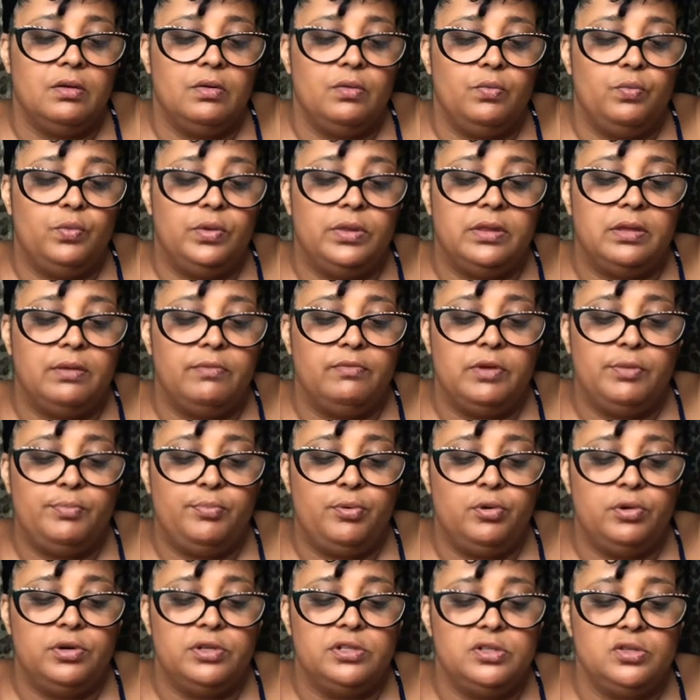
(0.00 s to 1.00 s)
with them
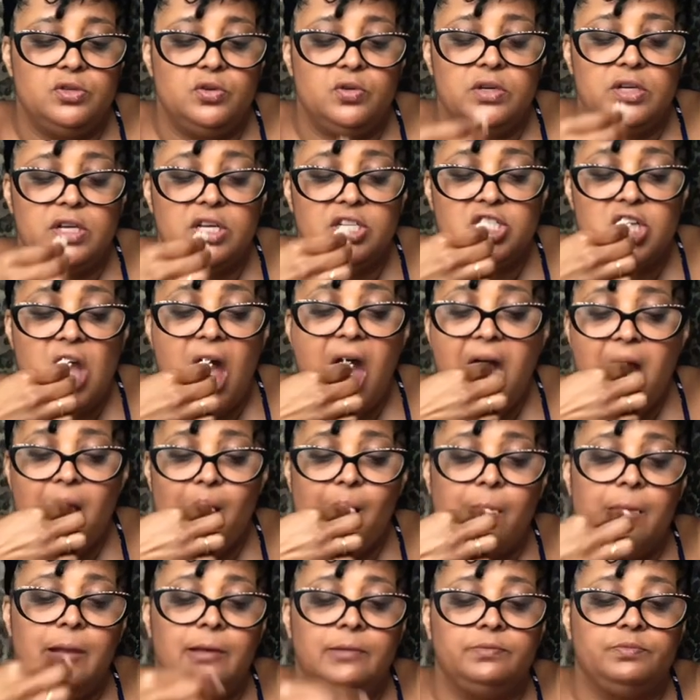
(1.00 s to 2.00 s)
reporters doing their
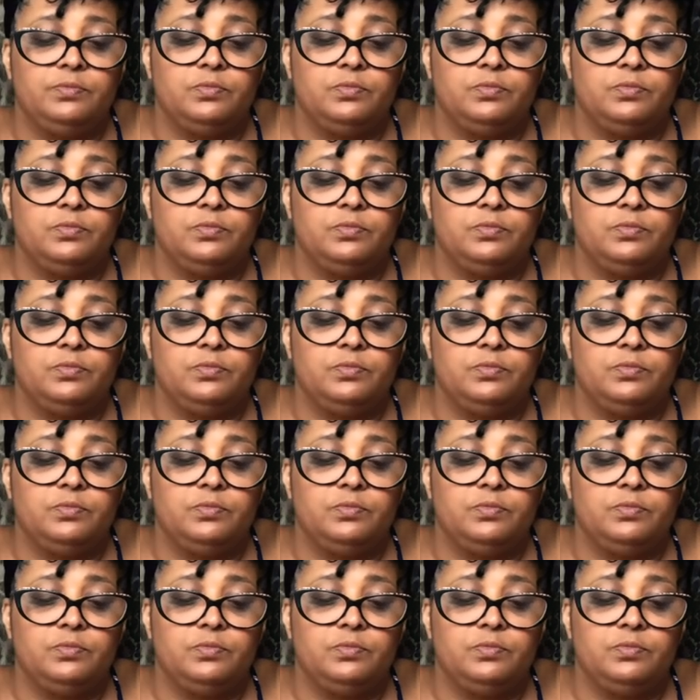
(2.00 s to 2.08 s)
job,